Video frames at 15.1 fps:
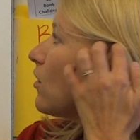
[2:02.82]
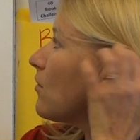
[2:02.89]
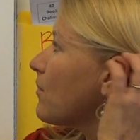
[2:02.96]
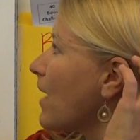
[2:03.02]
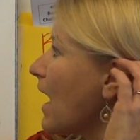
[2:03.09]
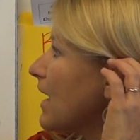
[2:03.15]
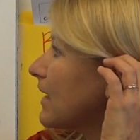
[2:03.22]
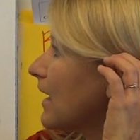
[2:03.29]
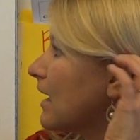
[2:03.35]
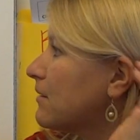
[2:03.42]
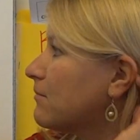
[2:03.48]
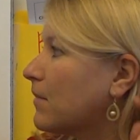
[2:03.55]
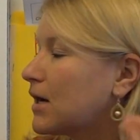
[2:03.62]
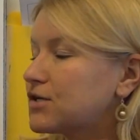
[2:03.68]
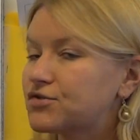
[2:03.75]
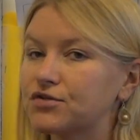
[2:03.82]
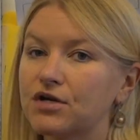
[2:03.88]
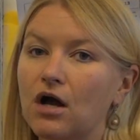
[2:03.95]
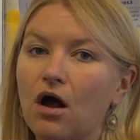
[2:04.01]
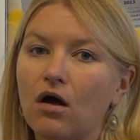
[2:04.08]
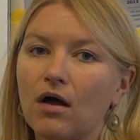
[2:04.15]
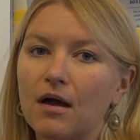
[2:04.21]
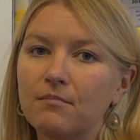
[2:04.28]
Quebec and
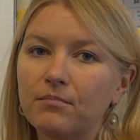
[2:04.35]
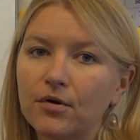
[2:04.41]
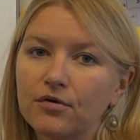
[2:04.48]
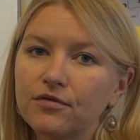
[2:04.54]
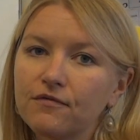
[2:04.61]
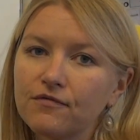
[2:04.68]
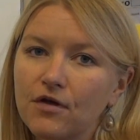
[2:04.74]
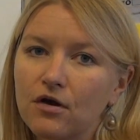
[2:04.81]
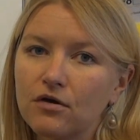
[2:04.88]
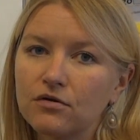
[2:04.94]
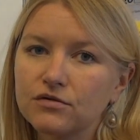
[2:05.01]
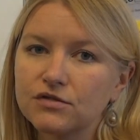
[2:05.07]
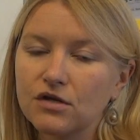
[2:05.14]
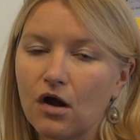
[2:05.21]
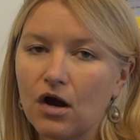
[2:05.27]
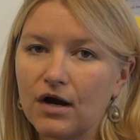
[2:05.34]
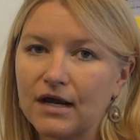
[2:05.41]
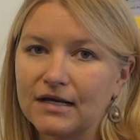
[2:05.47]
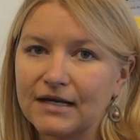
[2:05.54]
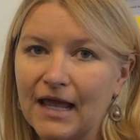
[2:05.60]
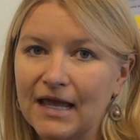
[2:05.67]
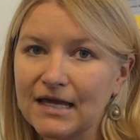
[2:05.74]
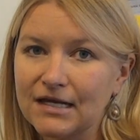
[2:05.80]
Montreal, and both of those are
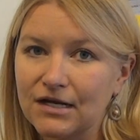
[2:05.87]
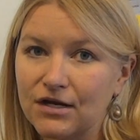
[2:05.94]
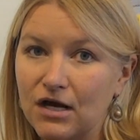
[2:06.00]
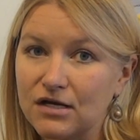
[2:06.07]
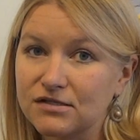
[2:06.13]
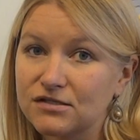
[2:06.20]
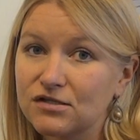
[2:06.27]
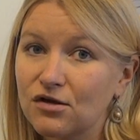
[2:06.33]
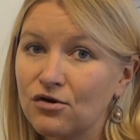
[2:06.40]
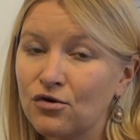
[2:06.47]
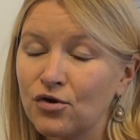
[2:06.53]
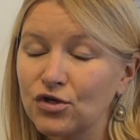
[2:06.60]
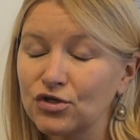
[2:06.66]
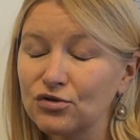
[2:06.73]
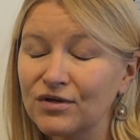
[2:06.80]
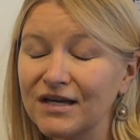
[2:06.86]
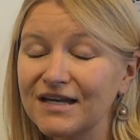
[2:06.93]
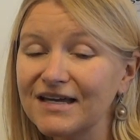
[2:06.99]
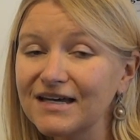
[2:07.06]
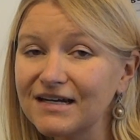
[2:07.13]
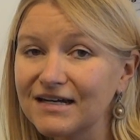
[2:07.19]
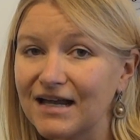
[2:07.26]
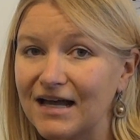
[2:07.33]
in Canada. So you can
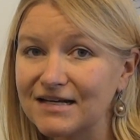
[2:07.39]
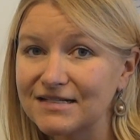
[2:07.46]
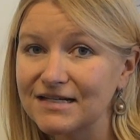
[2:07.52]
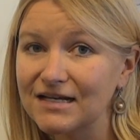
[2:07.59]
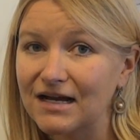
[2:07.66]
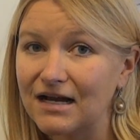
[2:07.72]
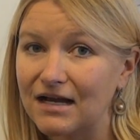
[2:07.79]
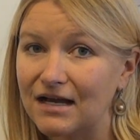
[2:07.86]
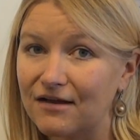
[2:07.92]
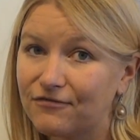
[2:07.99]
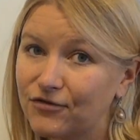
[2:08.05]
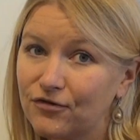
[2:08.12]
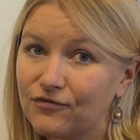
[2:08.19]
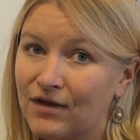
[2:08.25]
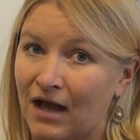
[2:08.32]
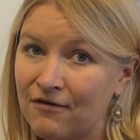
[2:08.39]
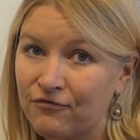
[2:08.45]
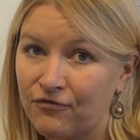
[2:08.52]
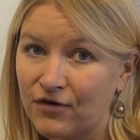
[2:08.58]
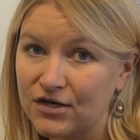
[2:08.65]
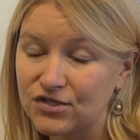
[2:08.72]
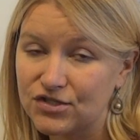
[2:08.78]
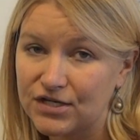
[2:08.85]
get an idea, if you've got
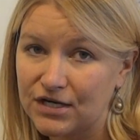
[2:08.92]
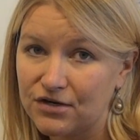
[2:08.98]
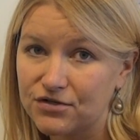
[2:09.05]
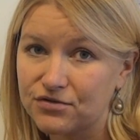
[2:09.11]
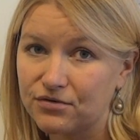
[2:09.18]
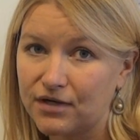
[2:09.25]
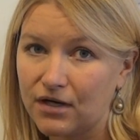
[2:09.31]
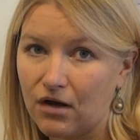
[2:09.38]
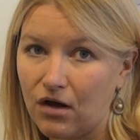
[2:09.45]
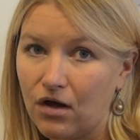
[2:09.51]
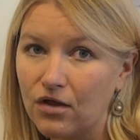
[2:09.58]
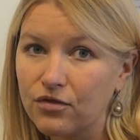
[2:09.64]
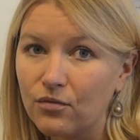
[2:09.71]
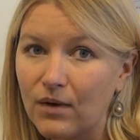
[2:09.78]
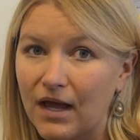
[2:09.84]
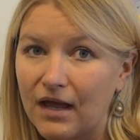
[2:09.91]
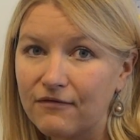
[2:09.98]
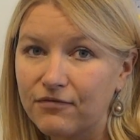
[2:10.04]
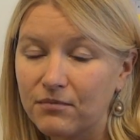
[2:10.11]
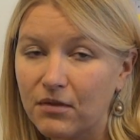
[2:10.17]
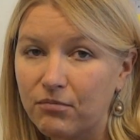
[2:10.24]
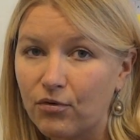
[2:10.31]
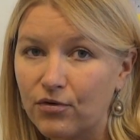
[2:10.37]
French territory all the way
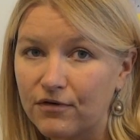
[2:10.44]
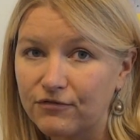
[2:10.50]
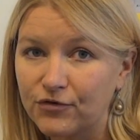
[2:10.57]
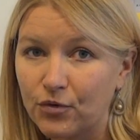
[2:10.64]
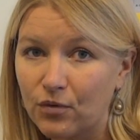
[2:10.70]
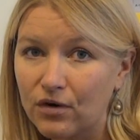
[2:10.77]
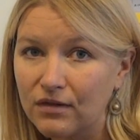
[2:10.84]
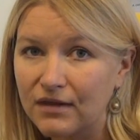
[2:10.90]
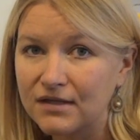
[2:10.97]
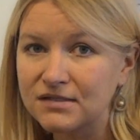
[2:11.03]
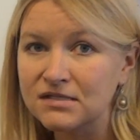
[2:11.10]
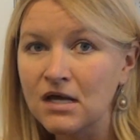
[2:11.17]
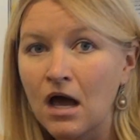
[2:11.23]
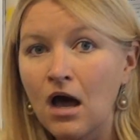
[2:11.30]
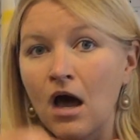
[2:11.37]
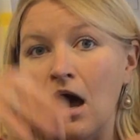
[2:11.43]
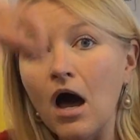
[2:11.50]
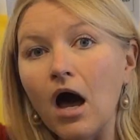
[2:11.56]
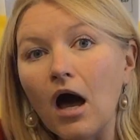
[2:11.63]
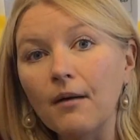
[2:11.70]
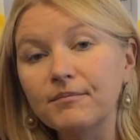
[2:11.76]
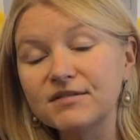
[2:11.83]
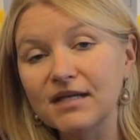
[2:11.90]
from the port of New Orleans
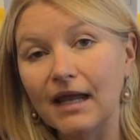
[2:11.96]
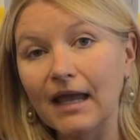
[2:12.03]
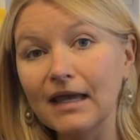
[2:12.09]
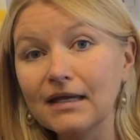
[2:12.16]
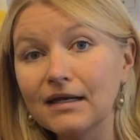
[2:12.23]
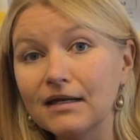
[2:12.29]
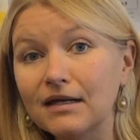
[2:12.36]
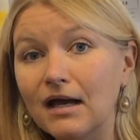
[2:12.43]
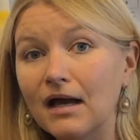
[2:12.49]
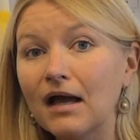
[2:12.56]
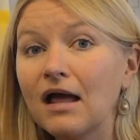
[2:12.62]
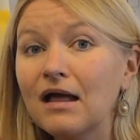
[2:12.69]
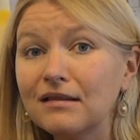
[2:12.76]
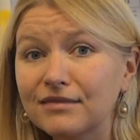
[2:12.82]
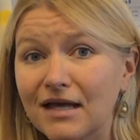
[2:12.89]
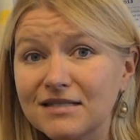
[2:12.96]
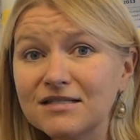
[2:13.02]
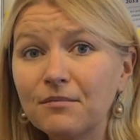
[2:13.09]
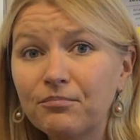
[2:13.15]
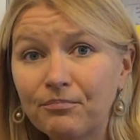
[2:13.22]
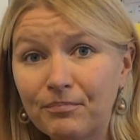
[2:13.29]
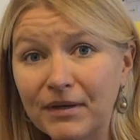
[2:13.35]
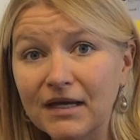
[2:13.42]
up to Canada, that's a
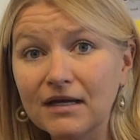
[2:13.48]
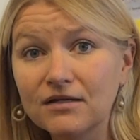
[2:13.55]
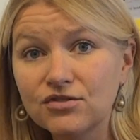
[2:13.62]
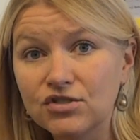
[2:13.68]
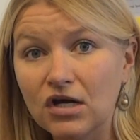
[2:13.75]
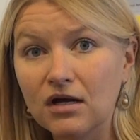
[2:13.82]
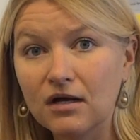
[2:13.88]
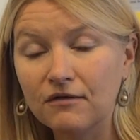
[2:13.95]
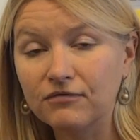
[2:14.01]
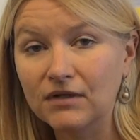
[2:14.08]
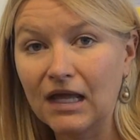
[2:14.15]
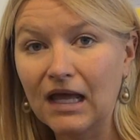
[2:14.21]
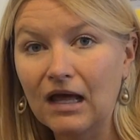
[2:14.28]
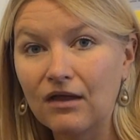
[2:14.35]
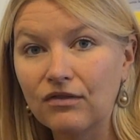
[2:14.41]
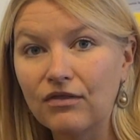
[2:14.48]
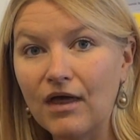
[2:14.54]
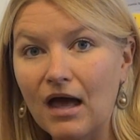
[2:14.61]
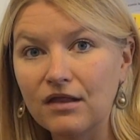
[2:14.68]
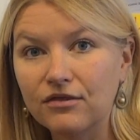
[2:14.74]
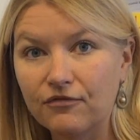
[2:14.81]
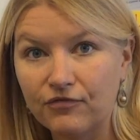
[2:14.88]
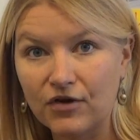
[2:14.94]
big chunk of land
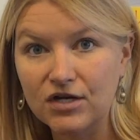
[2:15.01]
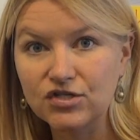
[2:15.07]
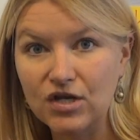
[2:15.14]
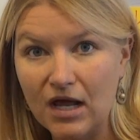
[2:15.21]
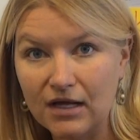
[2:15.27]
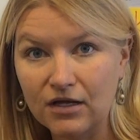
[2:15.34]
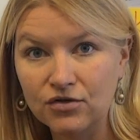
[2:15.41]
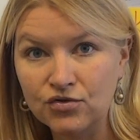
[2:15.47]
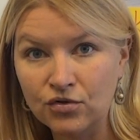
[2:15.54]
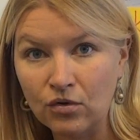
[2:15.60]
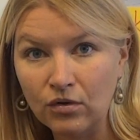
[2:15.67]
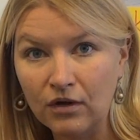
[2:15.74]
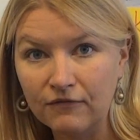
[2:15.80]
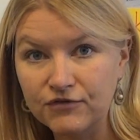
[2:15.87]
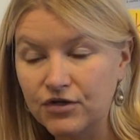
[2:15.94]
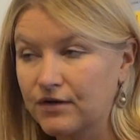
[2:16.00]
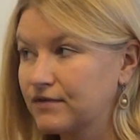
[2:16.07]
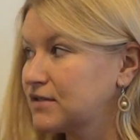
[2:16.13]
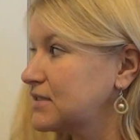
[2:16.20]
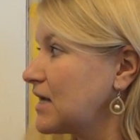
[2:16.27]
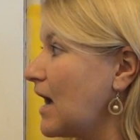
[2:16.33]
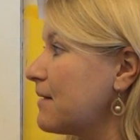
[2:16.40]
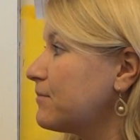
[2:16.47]
that the French had control of during
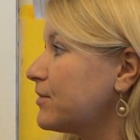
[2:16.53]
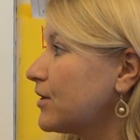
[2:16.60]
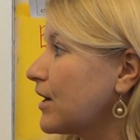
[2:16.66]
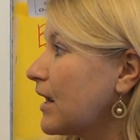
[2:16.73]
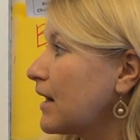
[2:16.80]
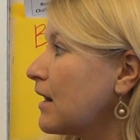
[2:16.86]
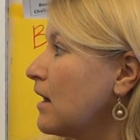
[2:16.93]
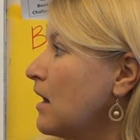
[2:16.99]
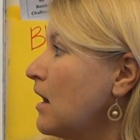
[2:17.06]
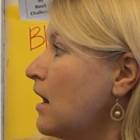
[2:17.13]
this time period.